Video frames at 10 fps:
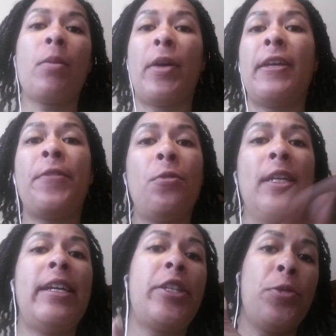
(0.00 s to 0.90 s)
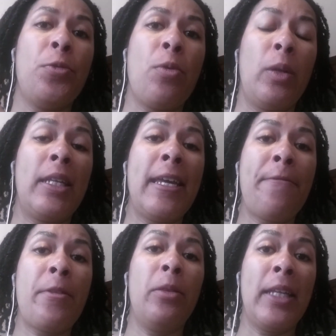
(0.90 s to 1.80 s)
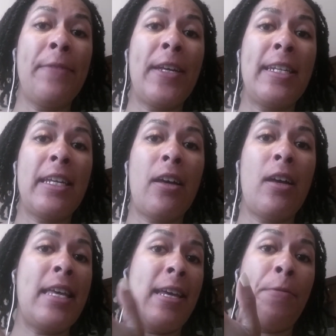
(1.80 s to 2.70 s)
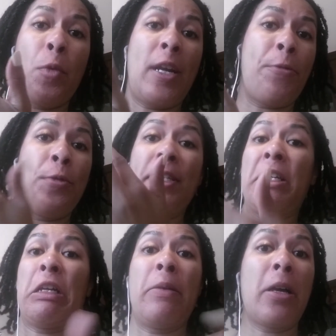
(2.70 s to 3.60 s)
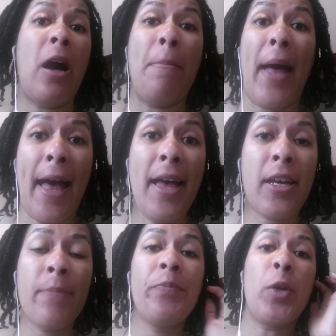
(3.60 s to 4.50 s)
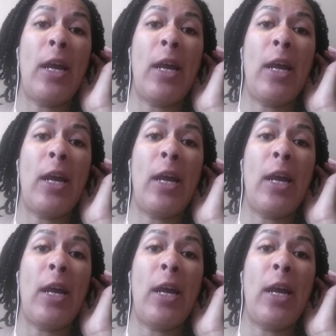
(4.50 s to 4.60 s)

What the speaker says: But if you need to leave India and then for whatever reason come back,